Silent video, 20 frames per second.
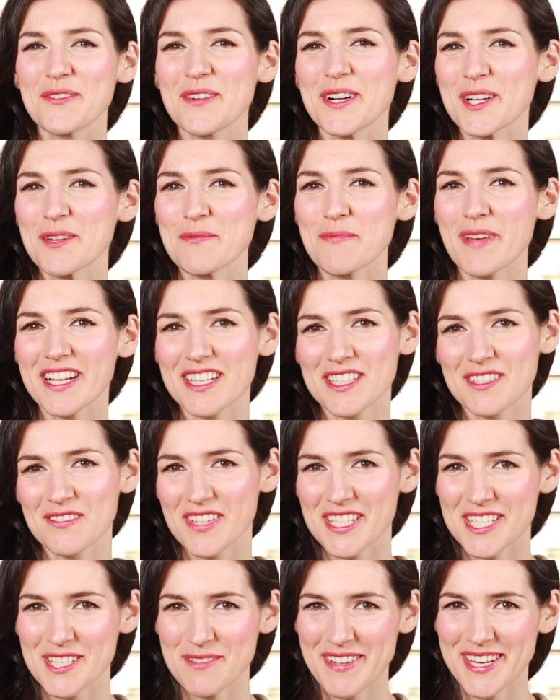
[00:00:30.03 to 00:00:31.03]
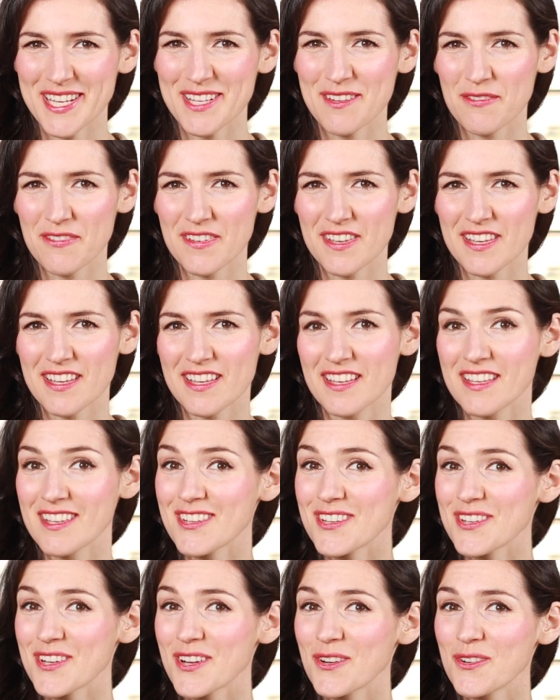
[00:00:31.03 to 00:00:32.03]
and welcome back to Veggie Magnifique,
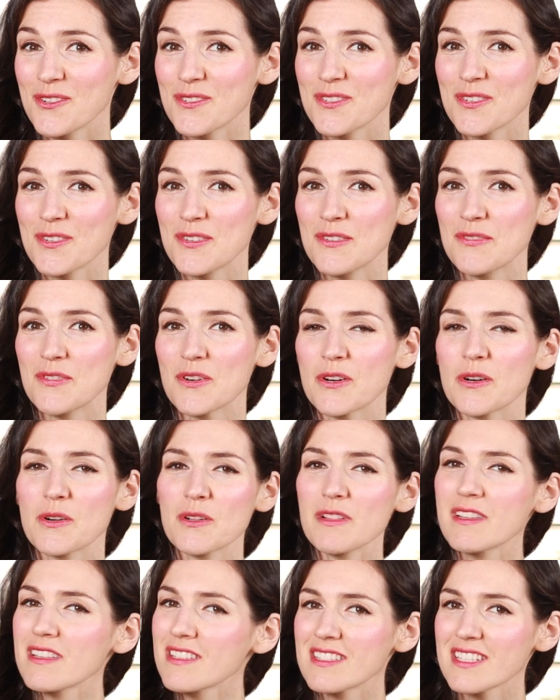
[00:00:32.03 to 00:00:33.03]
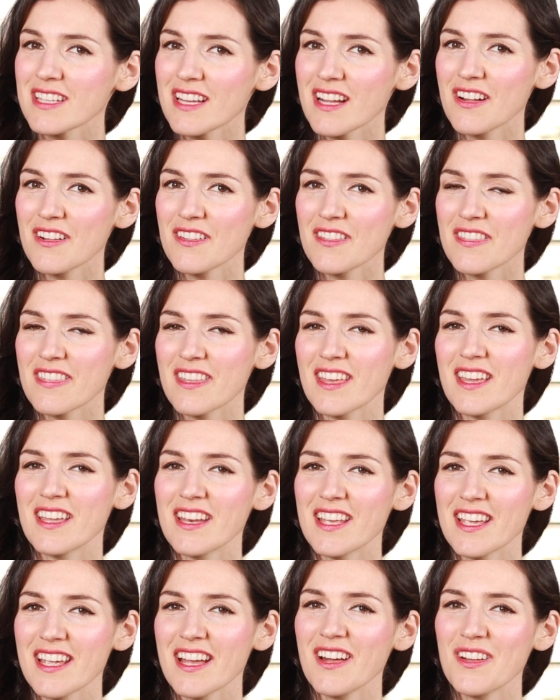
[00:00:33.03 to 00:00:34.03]
your go-to for holistic health
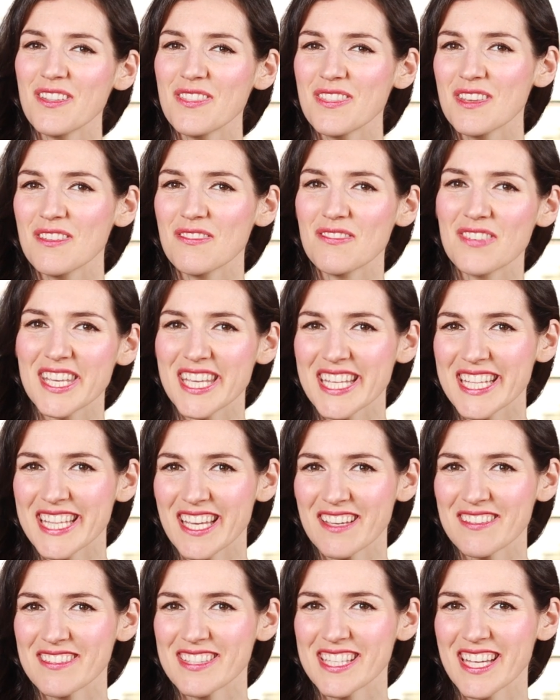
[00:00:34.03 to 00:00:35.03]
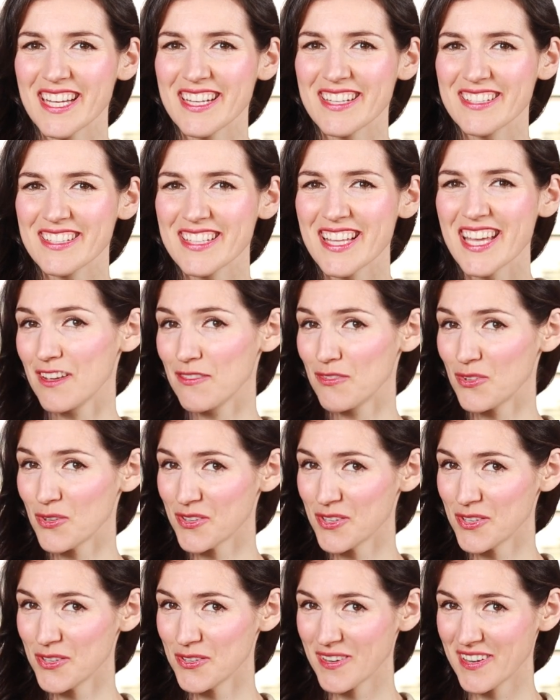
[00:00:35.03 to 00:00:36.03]
and a healthy vegan lifestyle. If
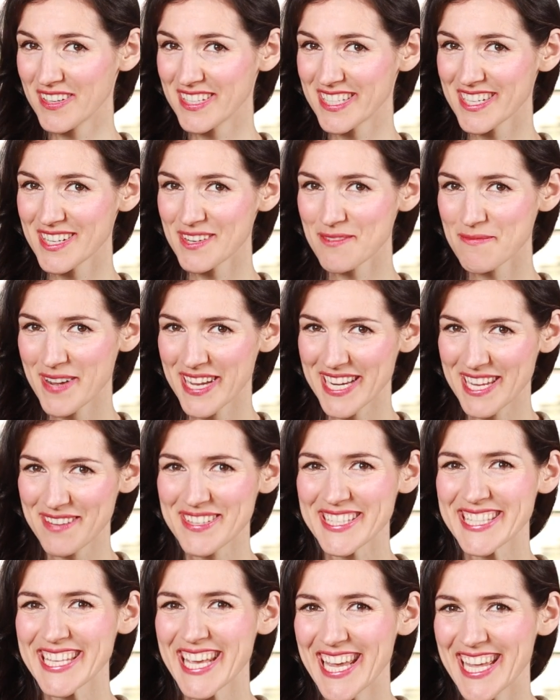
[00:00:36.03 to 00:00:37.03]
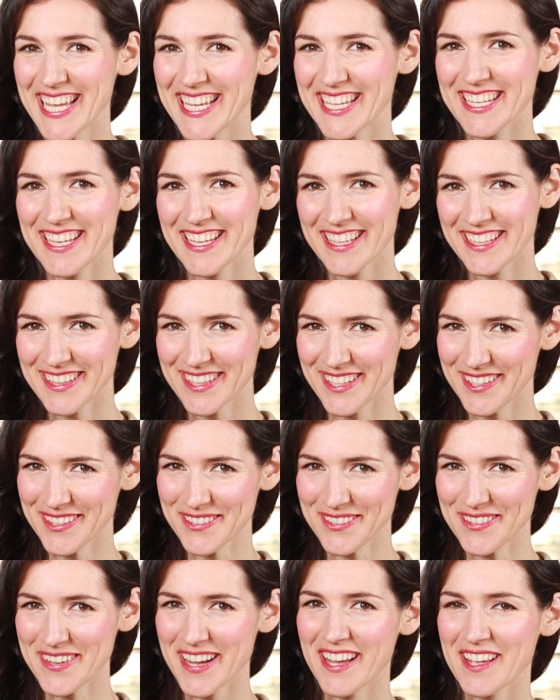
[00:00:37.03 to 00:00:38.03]
you're new around here, my name is Anne.
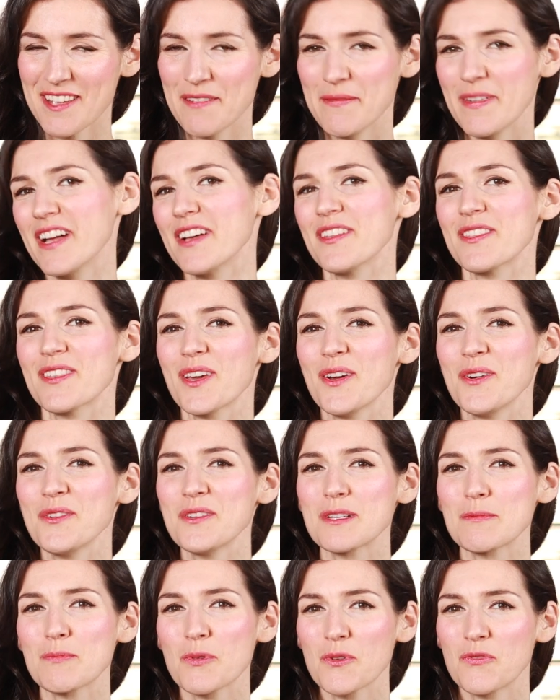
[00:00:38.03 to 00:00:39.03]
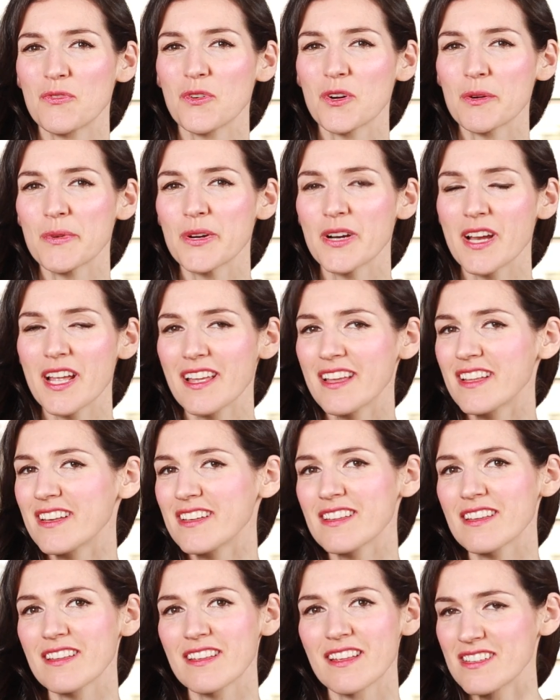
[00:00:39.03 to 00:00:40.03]
Hello, I'm a health coach, performer,
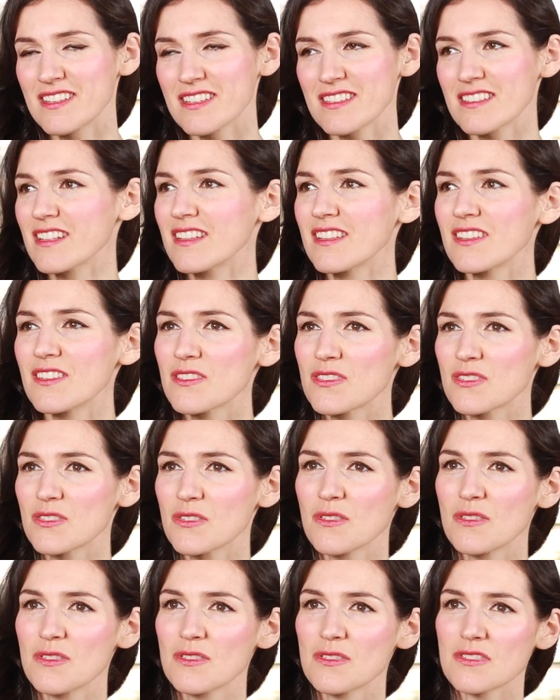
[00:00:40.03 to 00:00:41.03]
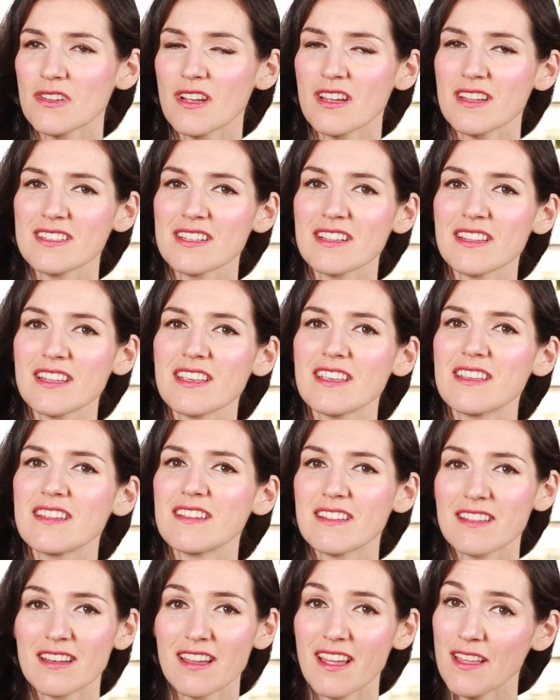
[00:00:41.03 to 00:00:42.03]
and just a little soul trying to
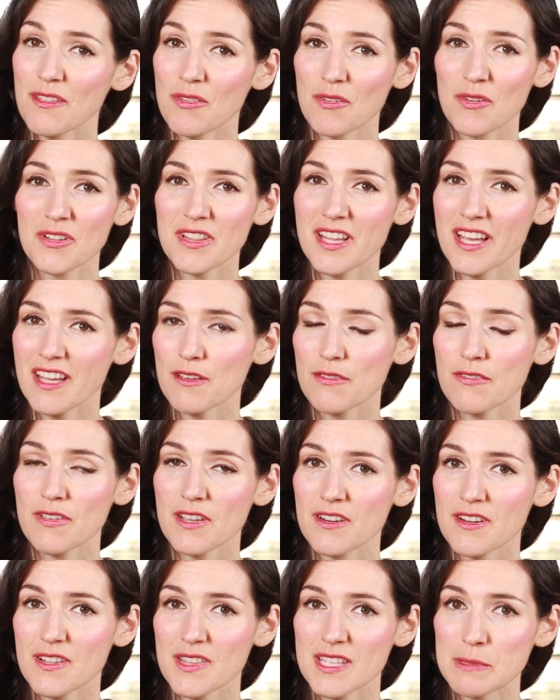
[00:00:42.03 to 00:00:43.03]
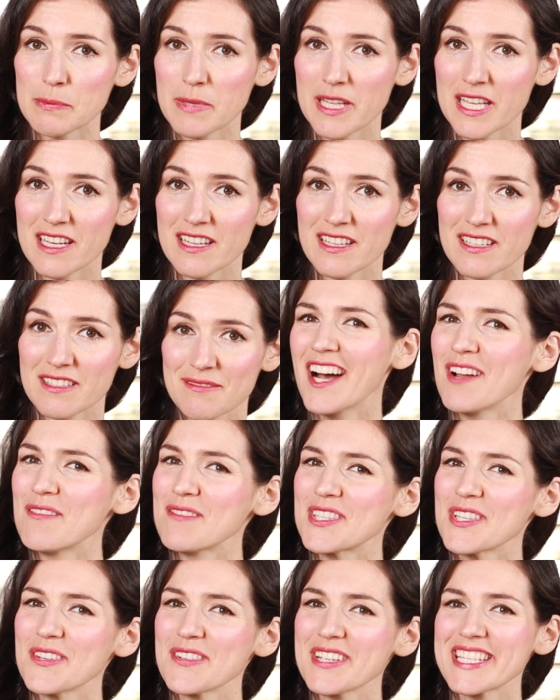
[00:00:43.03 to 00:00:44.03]
lead an ethical life here on this planet.
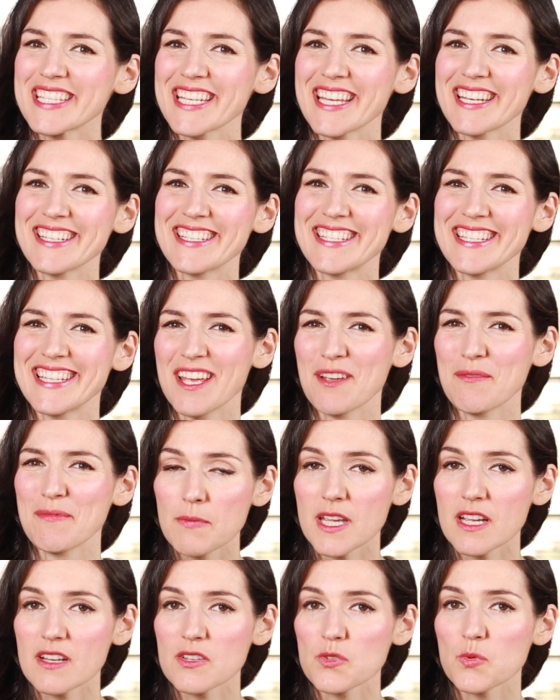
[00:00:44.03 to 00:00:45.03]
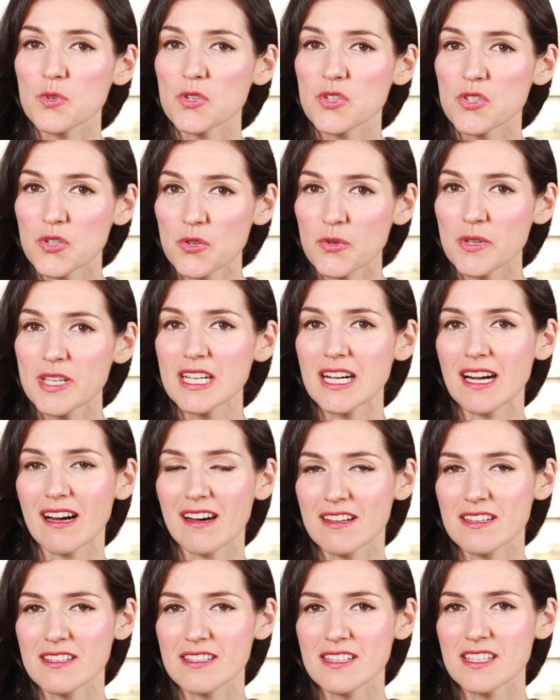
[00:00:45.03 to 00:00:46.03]
I'm so excited today because we're doing
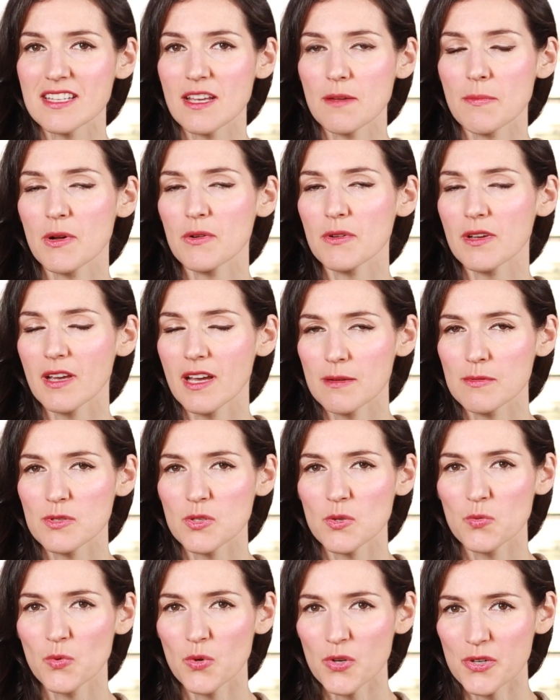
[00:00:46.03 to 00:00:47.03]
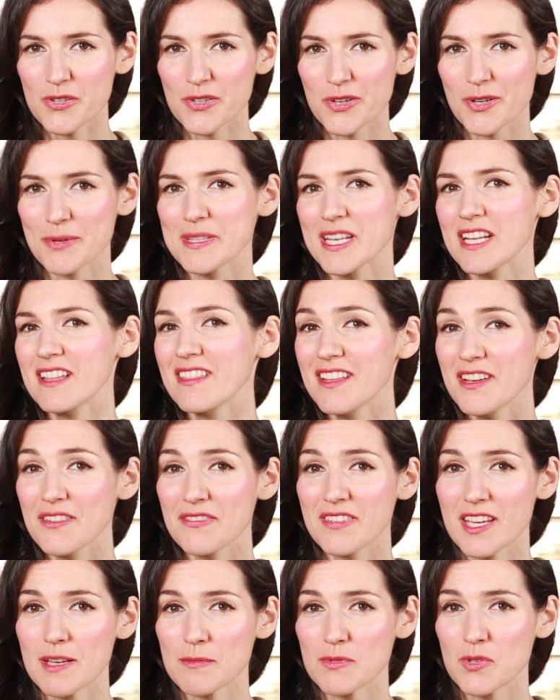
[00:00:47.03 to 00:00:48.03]
content about capsule wardrobes. I
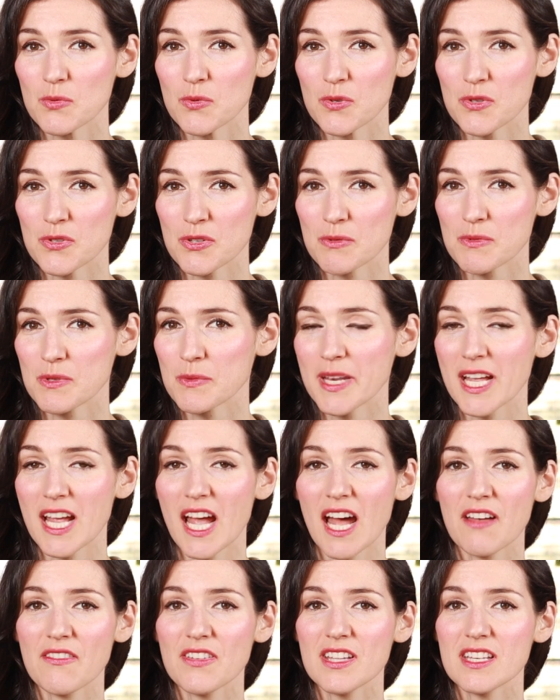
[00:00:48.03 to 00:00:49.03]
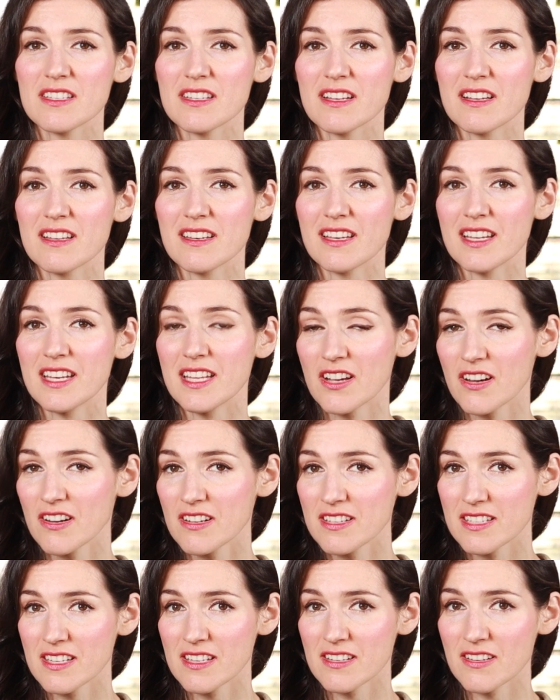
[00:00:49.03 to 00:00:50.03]
love capsule wardrobes, but I haven't done any
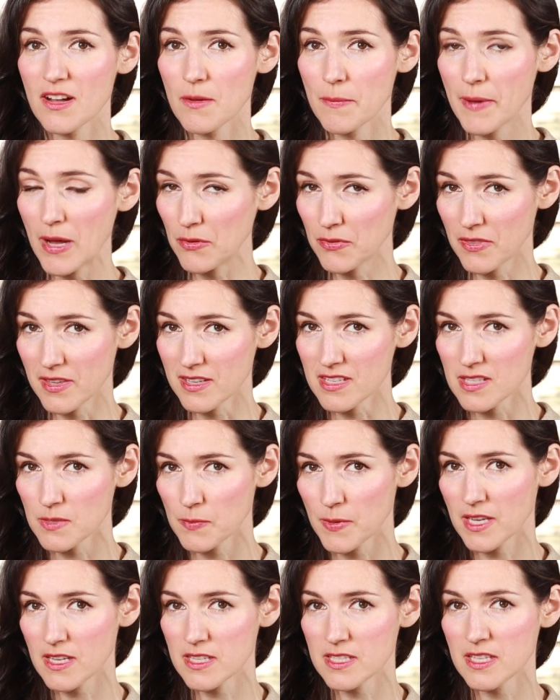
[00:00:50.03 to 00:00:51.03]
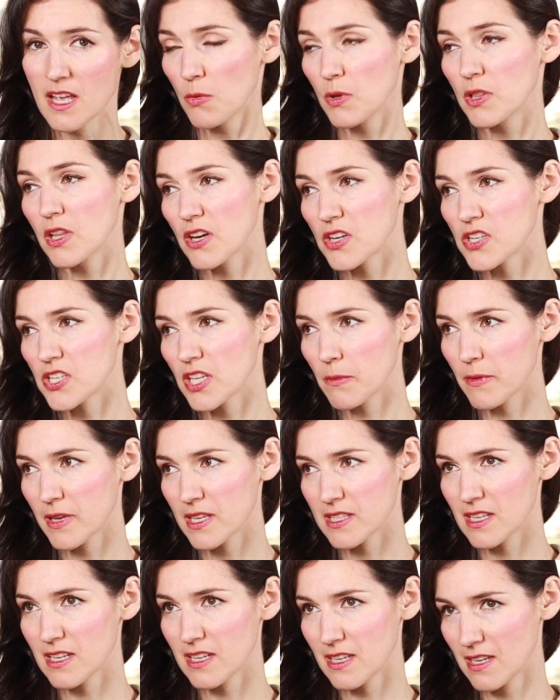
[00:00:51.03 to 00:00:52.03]
content about this because, well, largely
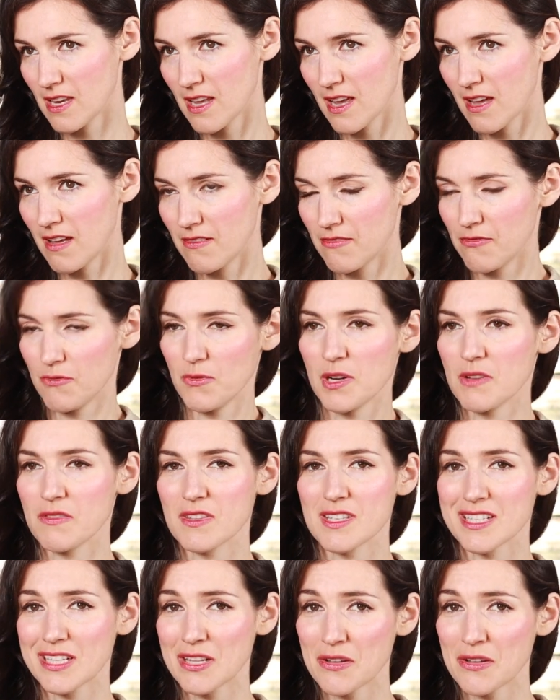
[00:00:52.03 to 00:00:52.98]
because I didn't have one of these